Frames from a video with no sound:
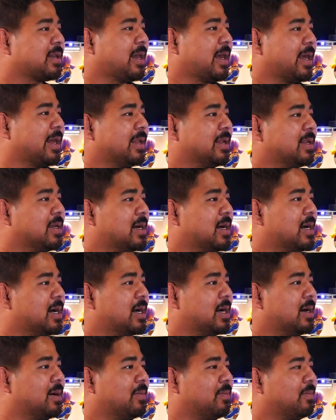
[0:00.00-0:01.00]
and
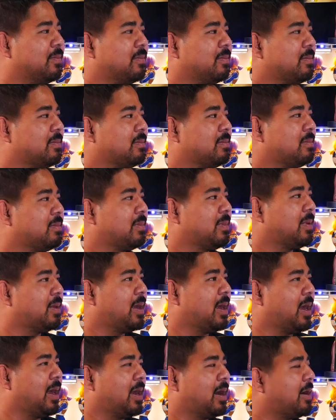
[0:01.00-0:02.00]

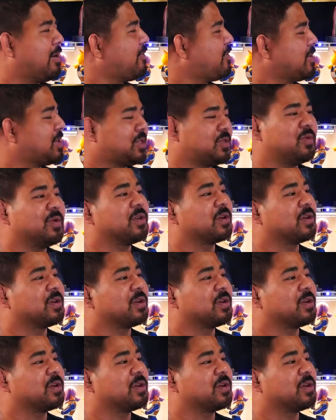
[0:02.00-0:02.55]
for 2 other